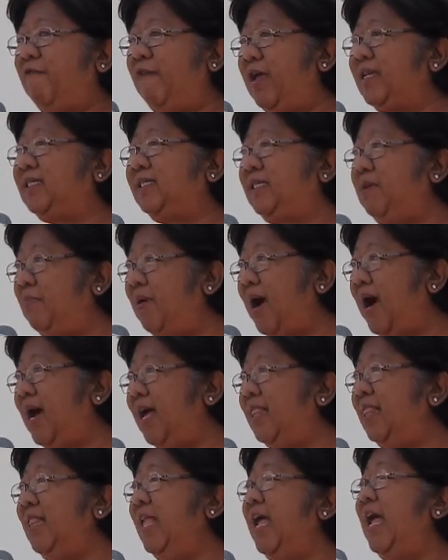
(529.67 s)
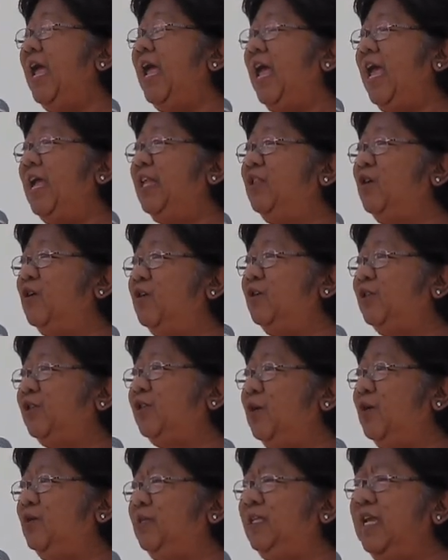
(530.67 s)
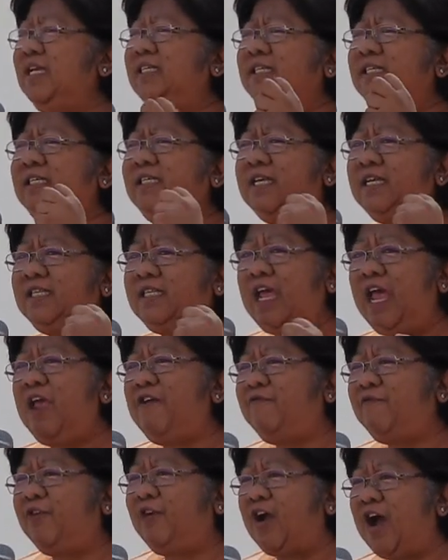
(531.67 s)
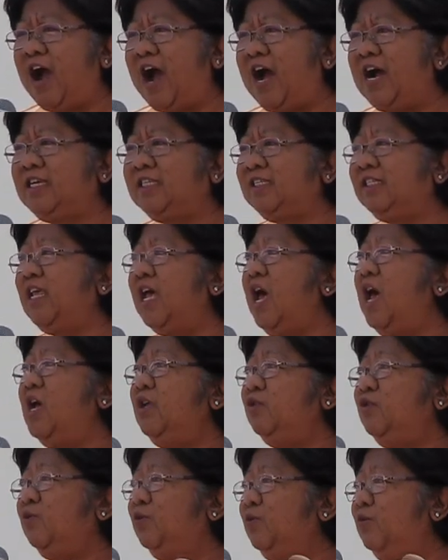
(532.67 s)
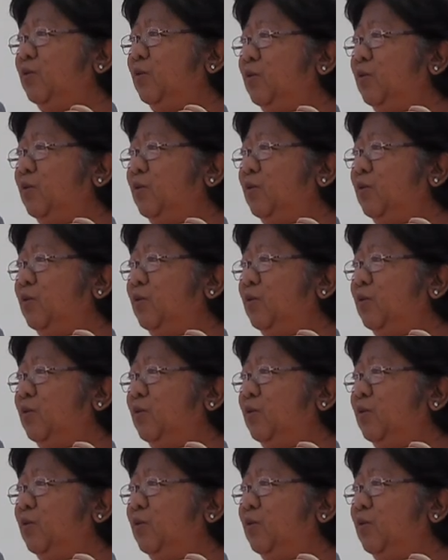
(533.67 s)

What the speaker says: festival, and also this is a day for us to